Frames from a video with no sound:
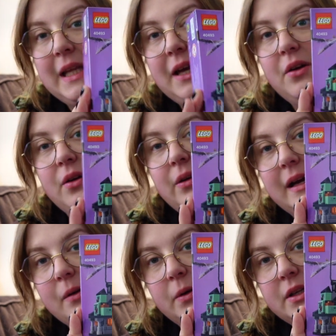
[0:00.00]
Lego
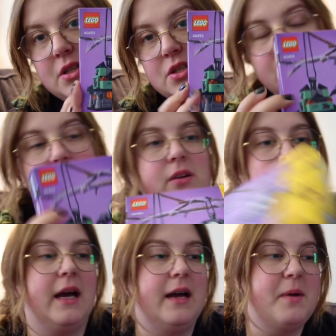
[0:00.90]
I want to do.
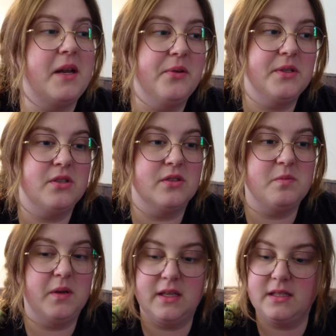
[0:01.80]
Um, I know it's not
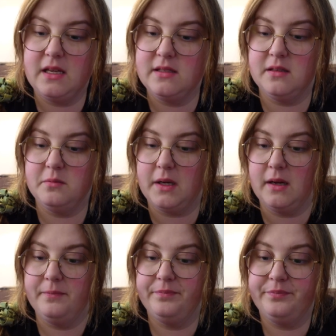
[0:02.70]
spooky season,
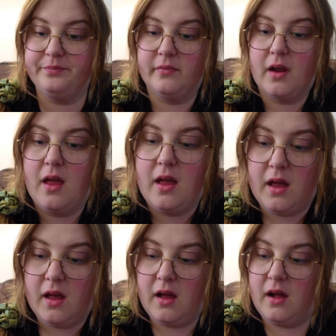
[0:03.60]
but
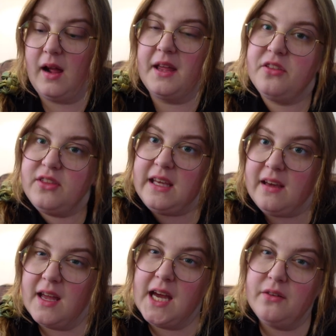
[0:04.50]
I think
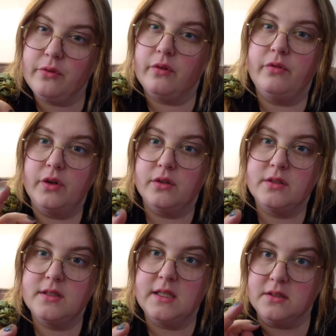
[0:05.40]
I have
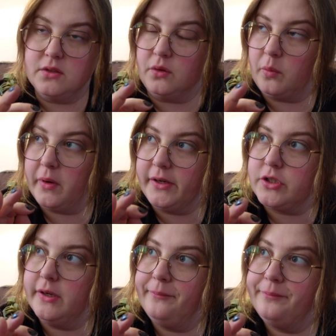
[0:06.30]
reverse seasonal
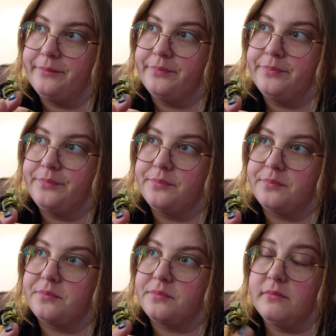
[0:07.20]
depression.
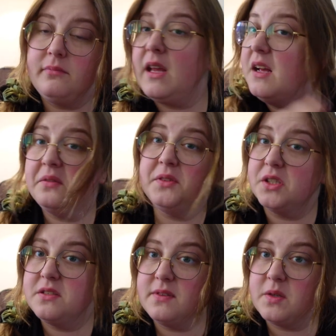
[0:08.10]
I have
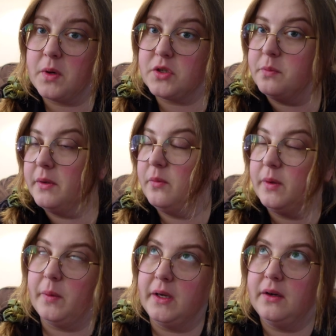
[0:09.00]
lots of a depression, but
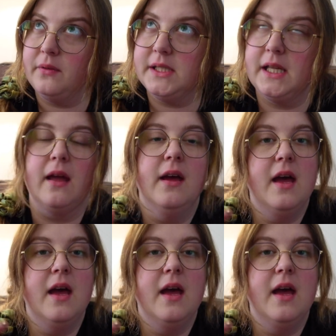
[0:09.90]
we won't go into that.